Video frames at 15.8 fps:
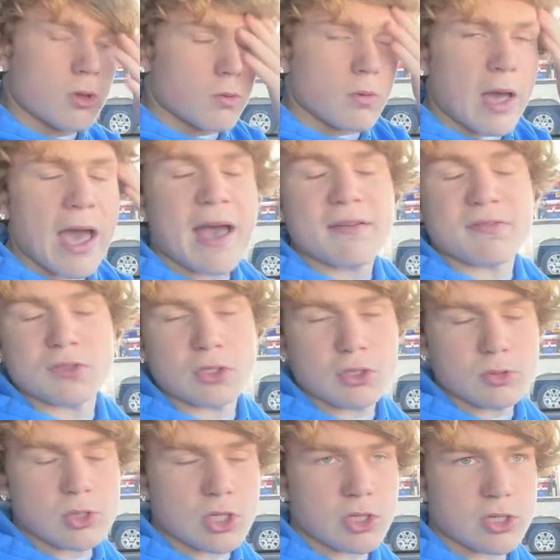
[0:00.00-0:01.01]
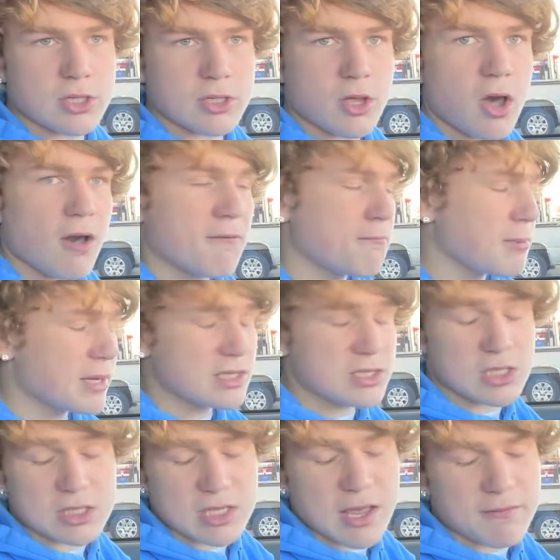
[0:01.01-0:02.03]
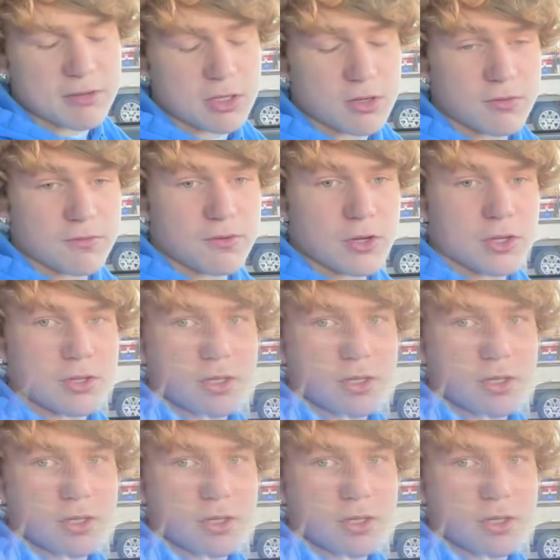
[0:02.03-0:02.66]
after you turn it off by just having your foot on the